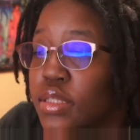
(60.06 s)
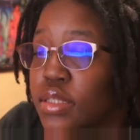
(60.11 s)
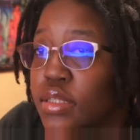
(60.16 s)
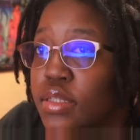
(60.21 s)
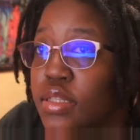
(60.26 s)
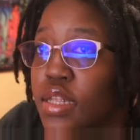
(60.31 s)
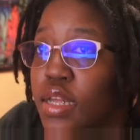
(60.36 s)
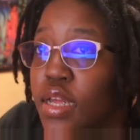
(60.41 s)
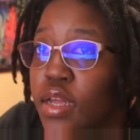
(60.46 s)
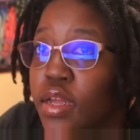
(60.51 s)

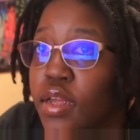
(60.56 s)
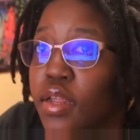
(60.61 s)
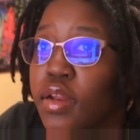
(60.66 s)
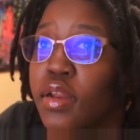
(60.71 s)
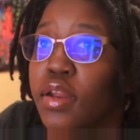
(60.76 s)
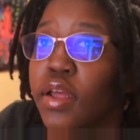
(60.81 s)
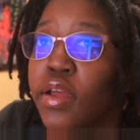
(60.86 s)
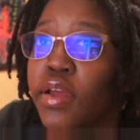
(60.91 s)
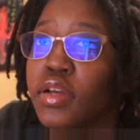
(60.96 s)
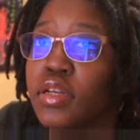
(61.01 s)

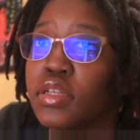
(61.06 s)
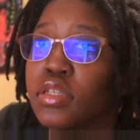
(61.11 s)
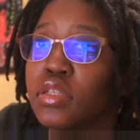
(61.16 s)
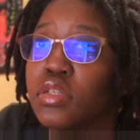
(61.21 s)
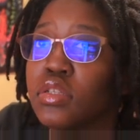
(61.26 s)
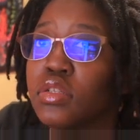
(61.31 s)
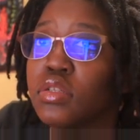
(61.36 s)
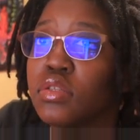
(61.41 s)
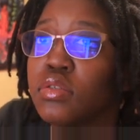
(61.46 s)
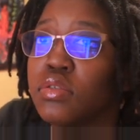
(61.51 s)
Then
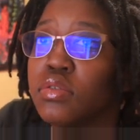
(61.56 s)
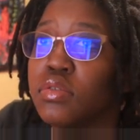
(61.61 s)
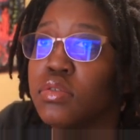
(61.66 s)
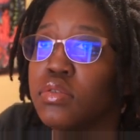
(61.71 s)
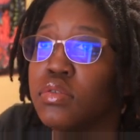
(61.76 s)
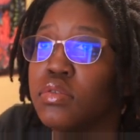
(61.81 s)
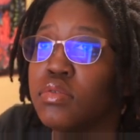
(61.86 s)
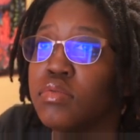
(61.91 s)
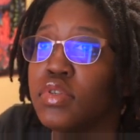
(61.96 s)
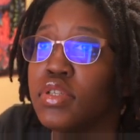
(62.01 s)
next,
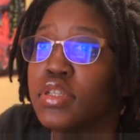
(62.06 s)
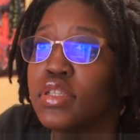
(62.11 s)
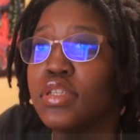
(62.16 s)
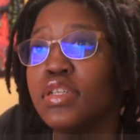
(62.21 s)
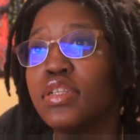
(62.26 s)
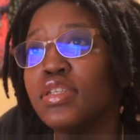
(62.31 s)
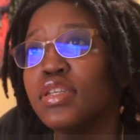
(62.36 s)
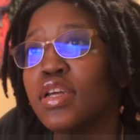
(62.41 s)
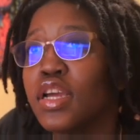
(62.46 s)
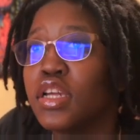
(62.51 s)
this
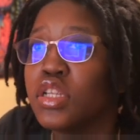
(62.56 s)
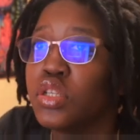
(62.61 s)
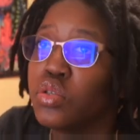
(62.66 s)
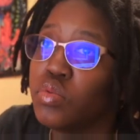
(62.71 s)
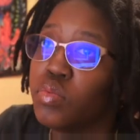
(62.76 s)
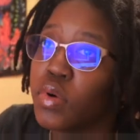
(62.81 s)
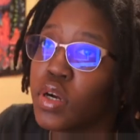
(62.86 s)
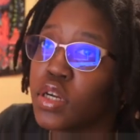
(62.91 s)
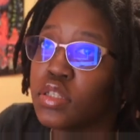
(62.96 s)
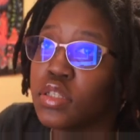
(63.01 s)
is like a
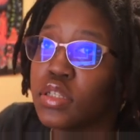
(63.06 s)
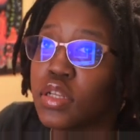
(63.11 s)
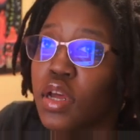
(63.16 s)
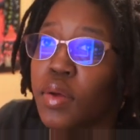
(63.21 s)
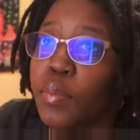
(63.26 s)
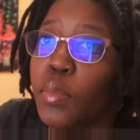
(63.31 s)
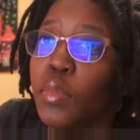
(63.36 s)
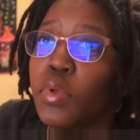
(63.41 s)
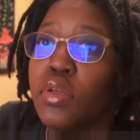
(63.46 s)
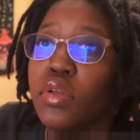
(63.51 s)
two-part
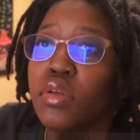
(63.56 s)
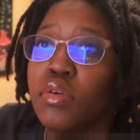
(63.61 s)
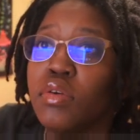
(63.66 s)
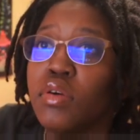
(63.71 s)
step. You